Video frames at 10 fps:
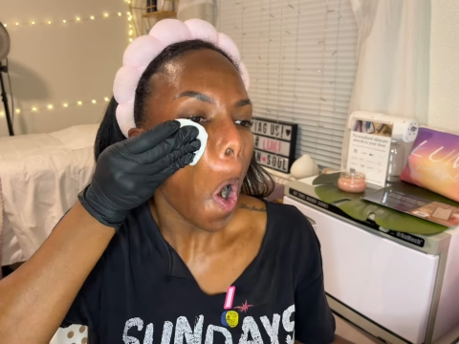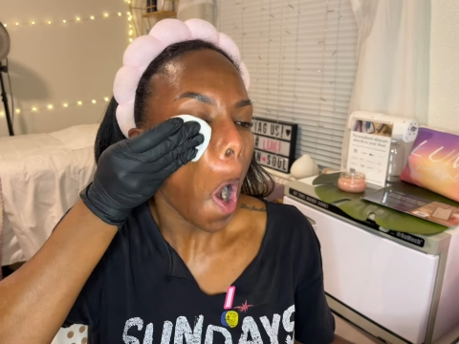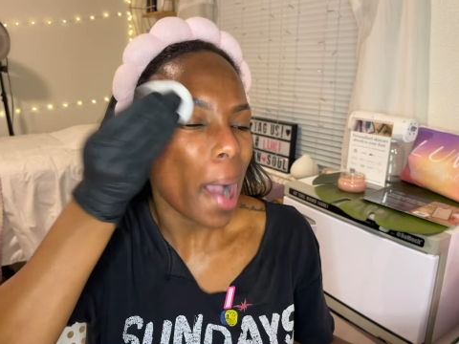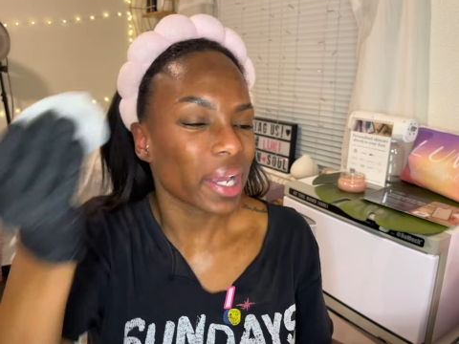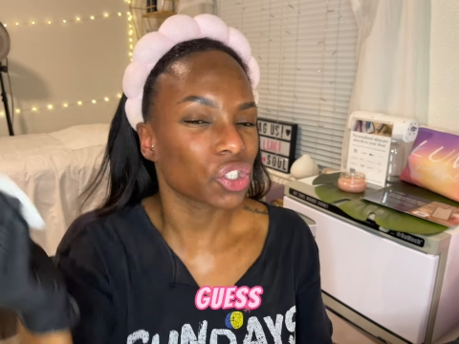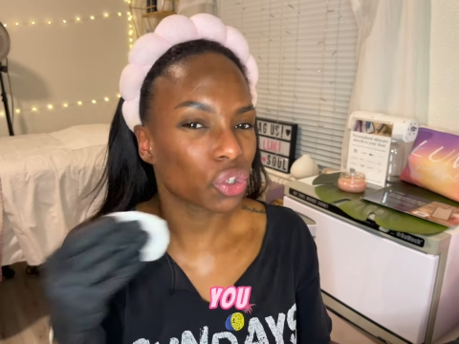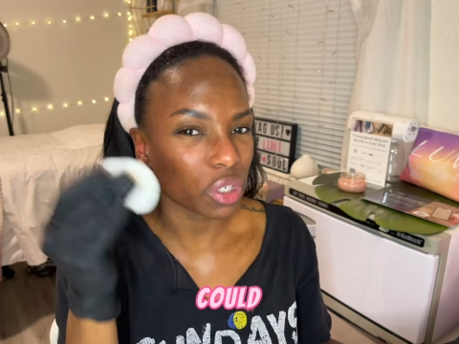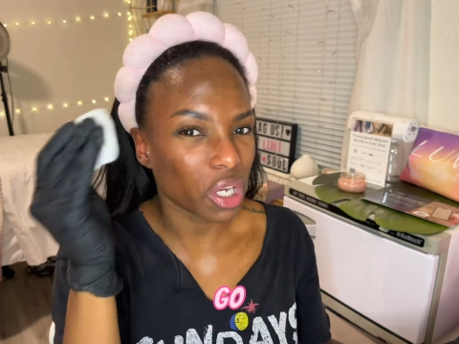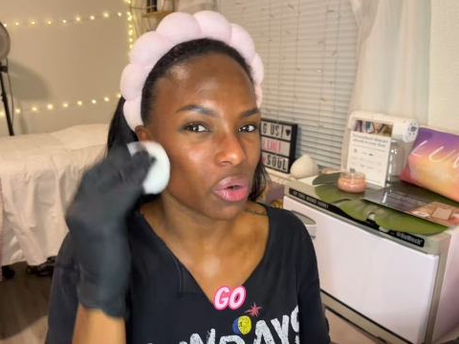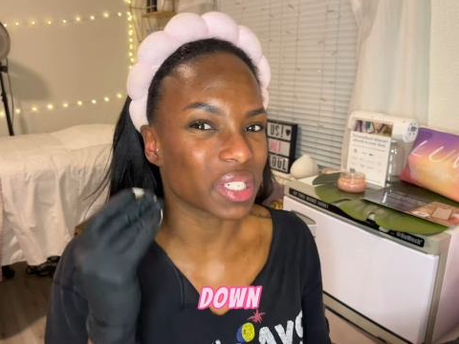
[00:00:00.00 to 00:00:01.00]
I guess you
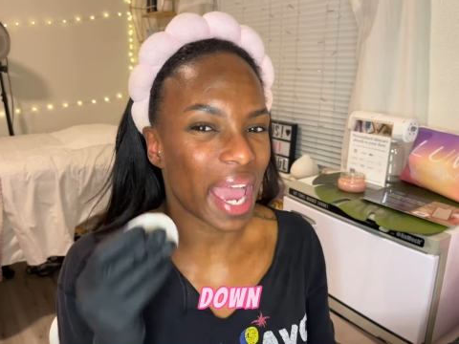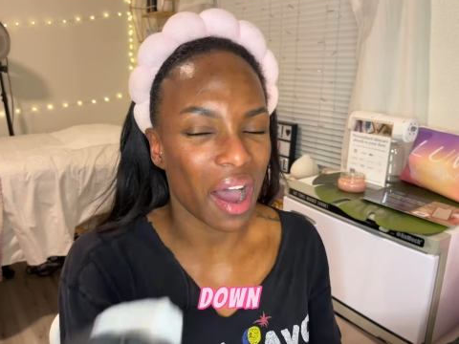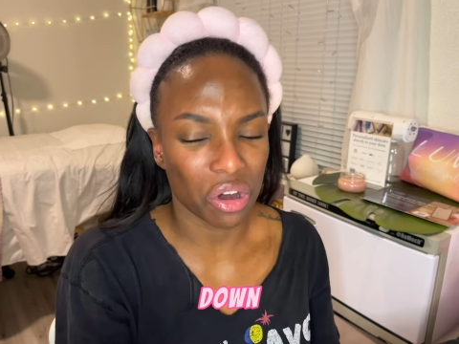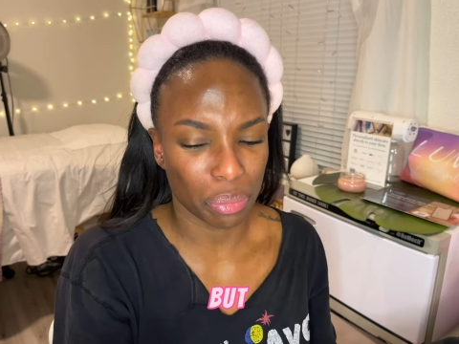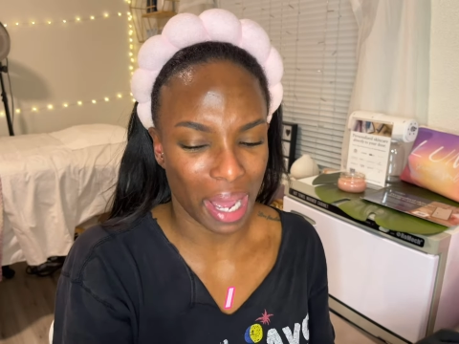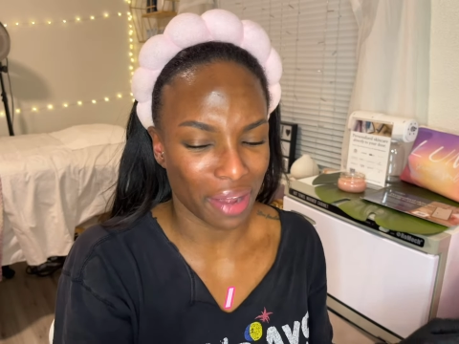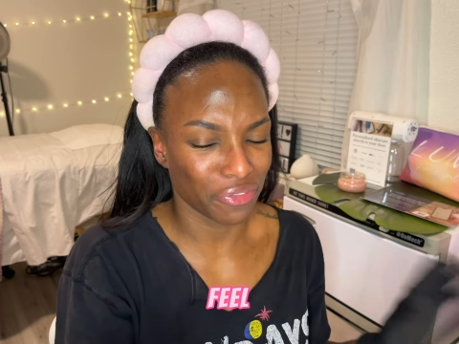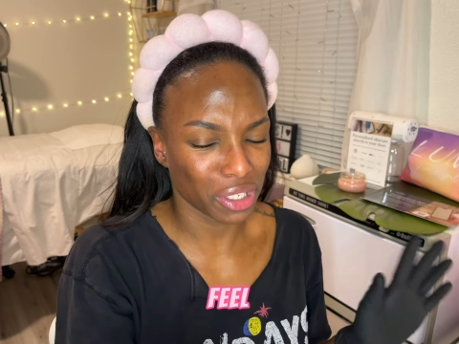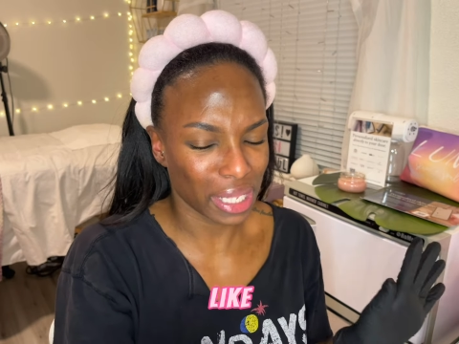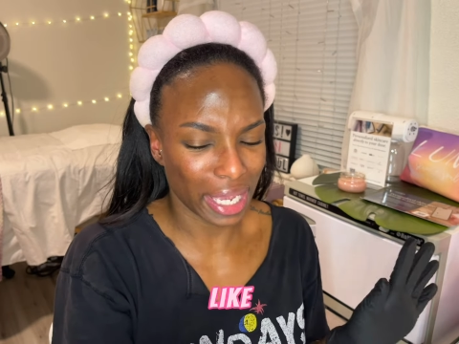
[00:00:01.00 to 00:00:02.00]
could go down, but I
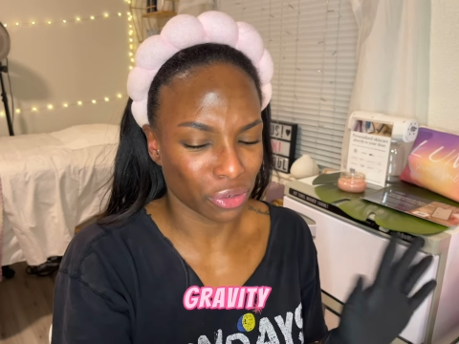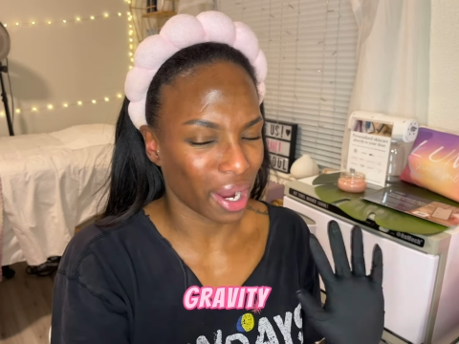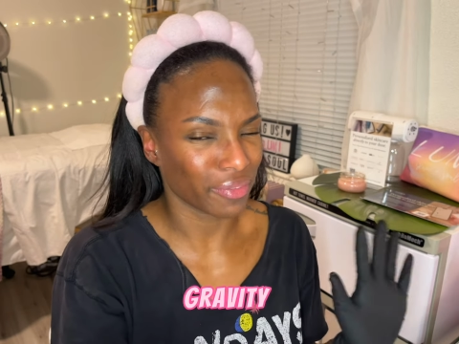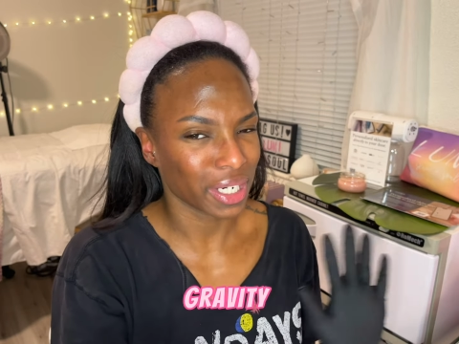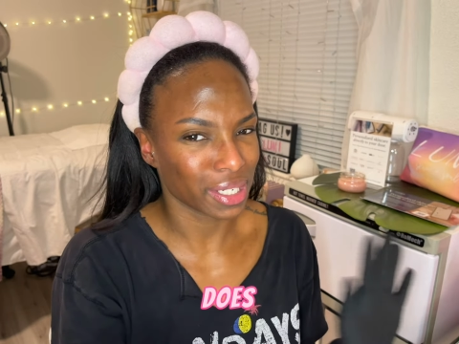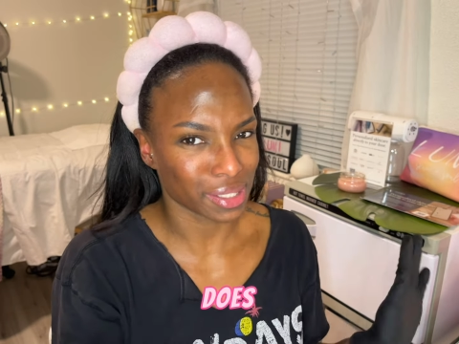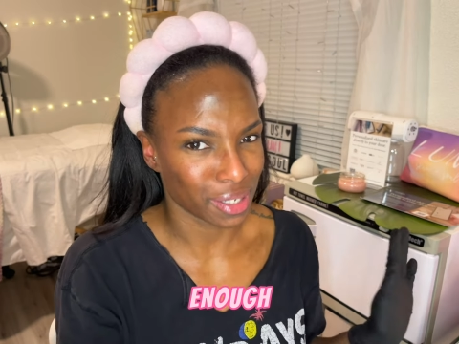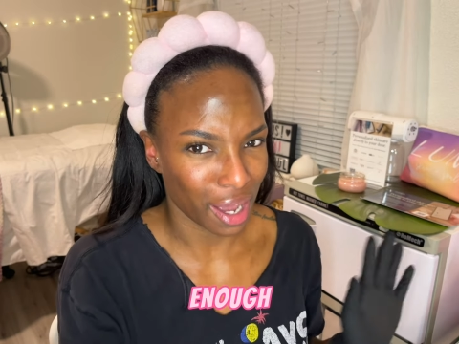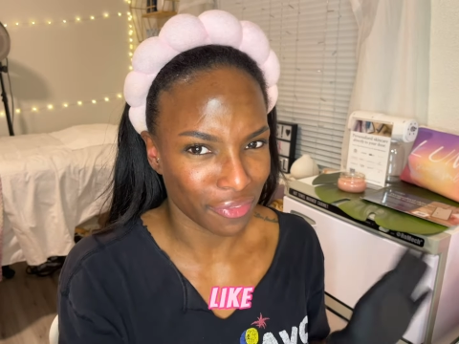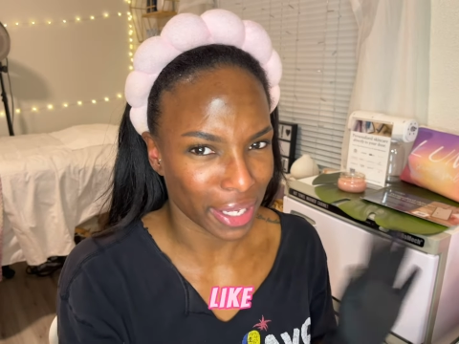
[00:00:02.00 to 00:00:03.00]
feel like gravity does
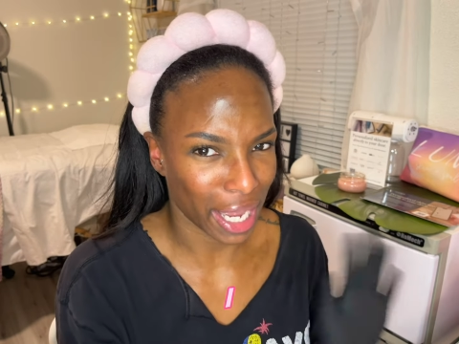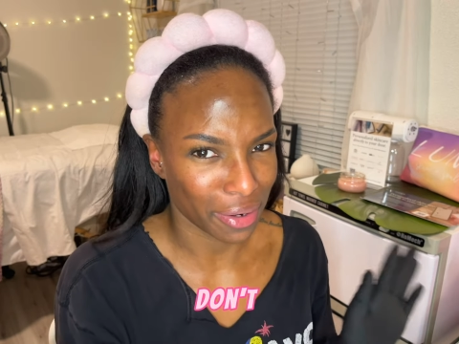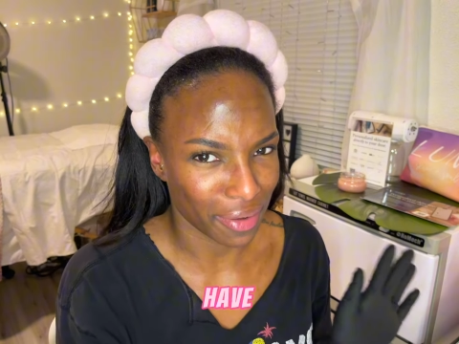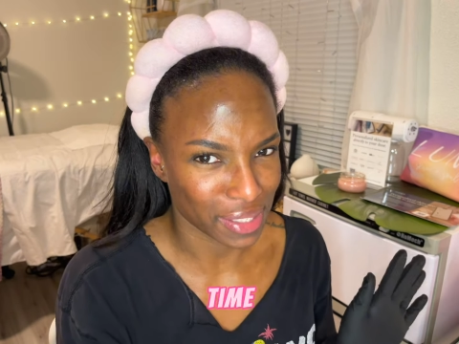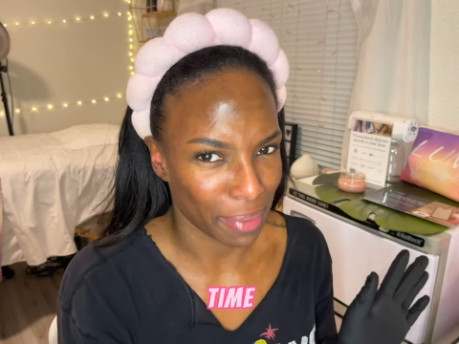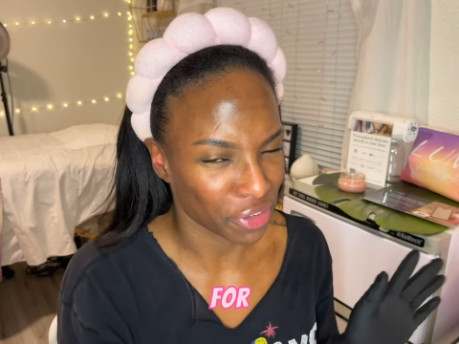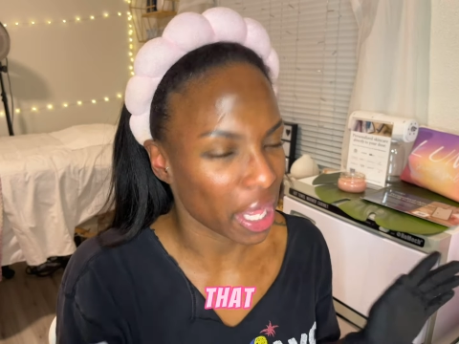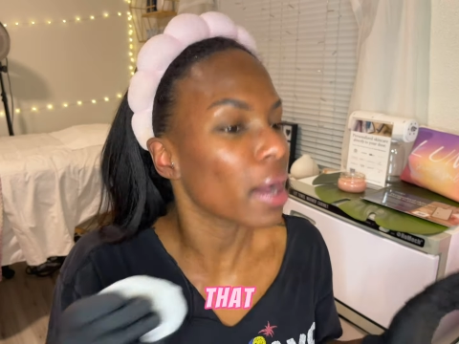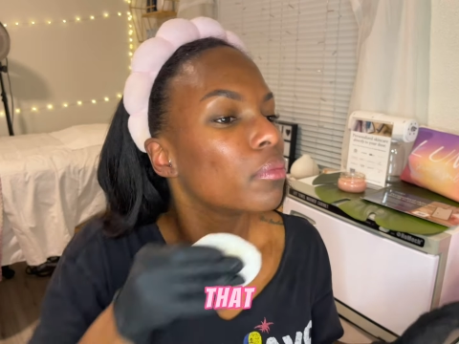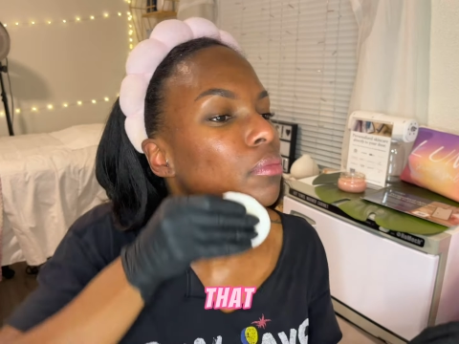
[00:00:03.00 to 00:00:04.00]
enough. Like, I don't have time for
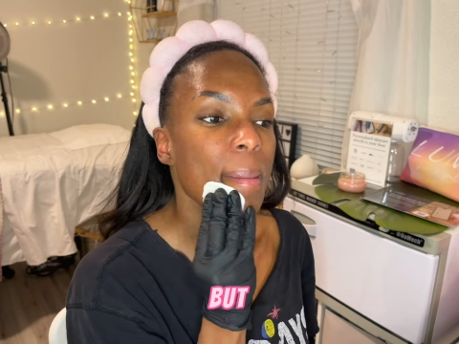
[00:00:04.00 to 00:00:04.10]
that.